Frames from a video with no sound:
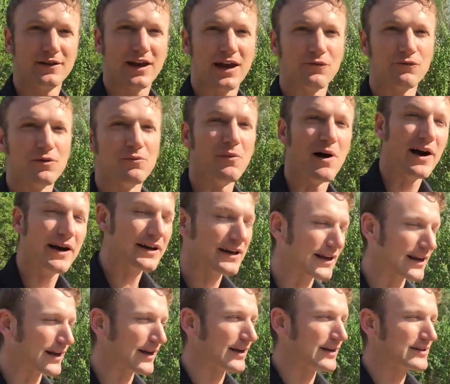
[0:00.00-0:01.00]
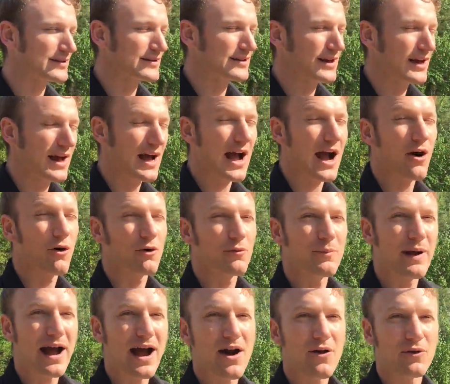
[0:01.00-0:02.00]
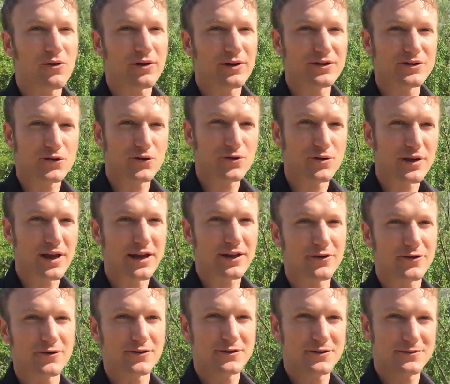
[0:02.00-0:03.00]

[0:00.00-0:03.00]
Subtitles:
and reminding us our power as creators.